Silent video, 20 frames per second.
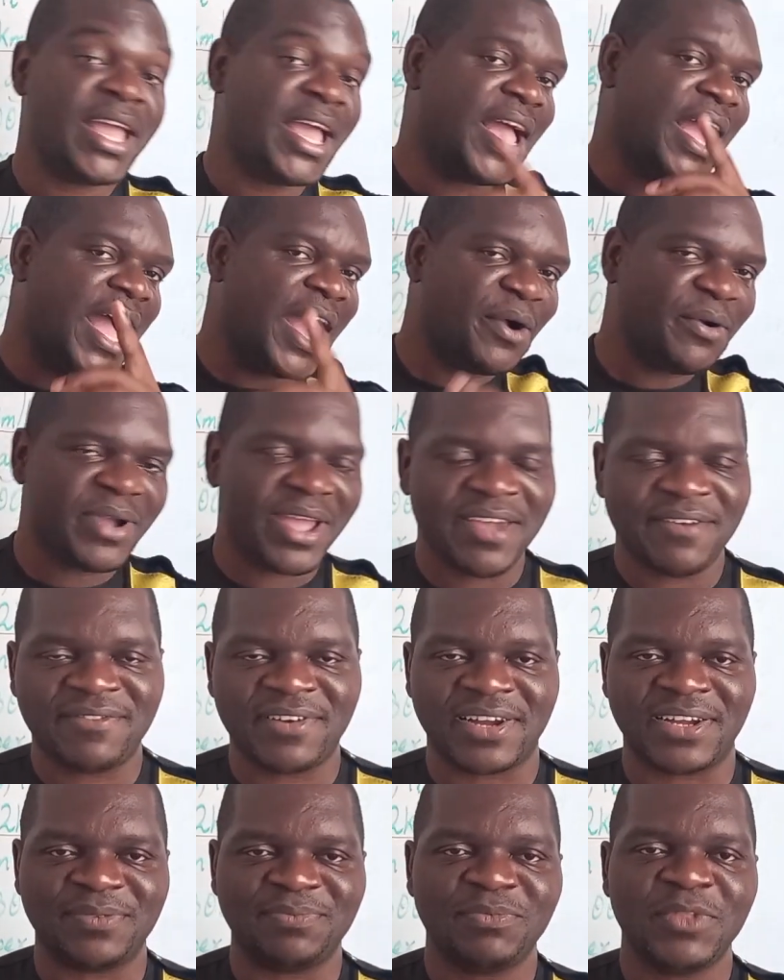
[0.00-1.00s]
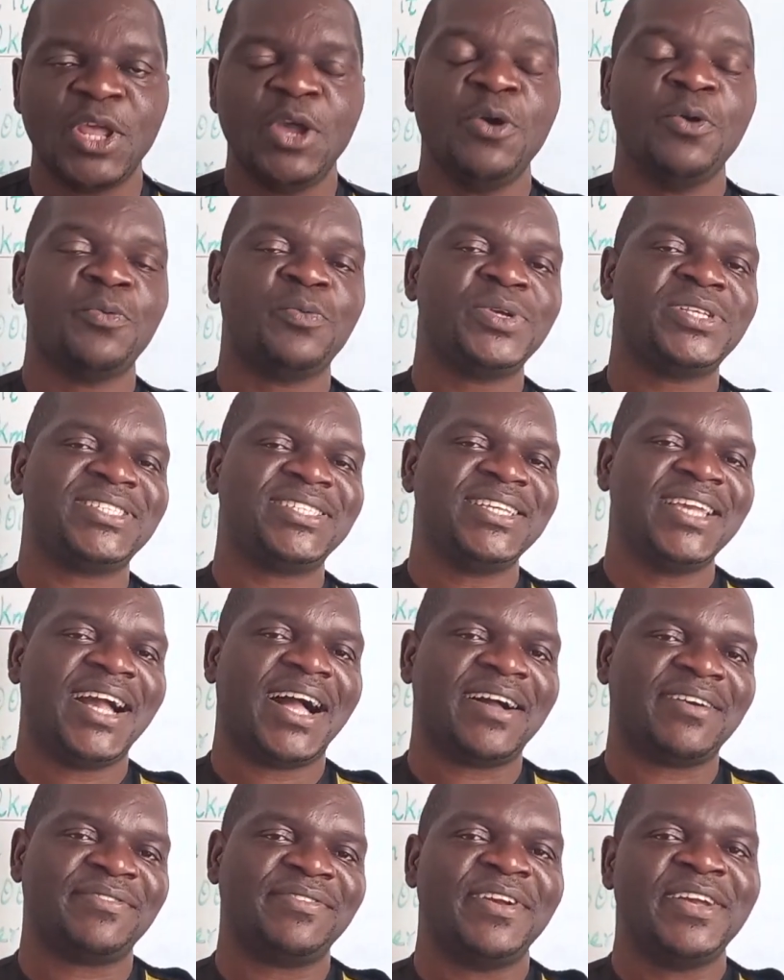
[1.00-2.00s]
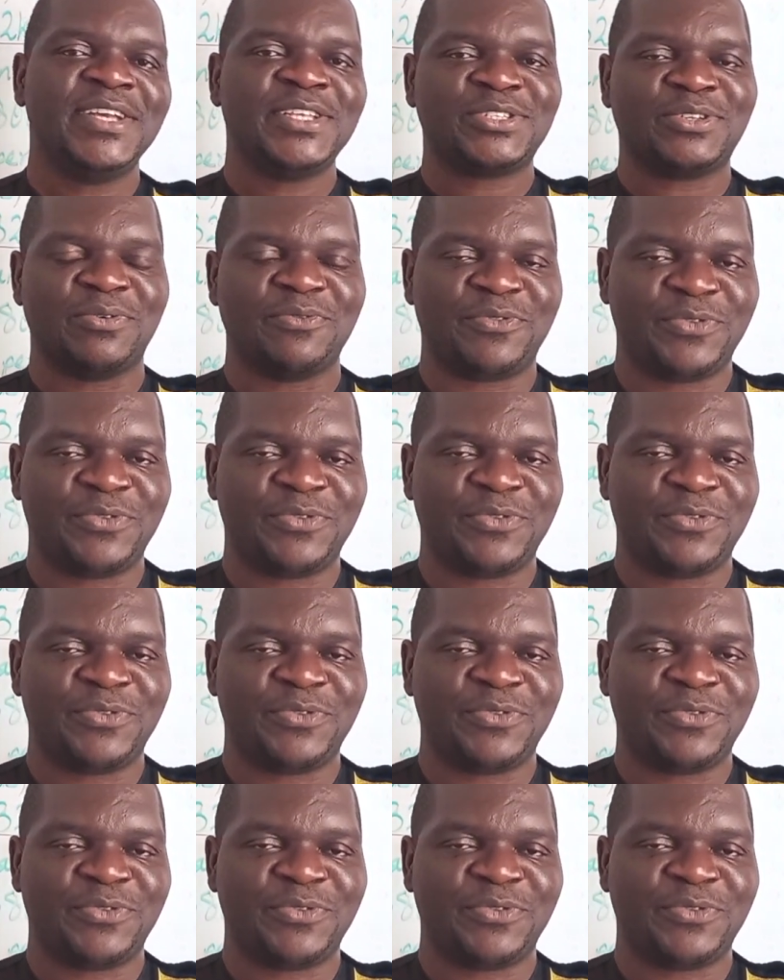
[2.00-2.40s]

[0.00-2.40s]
However, we still have some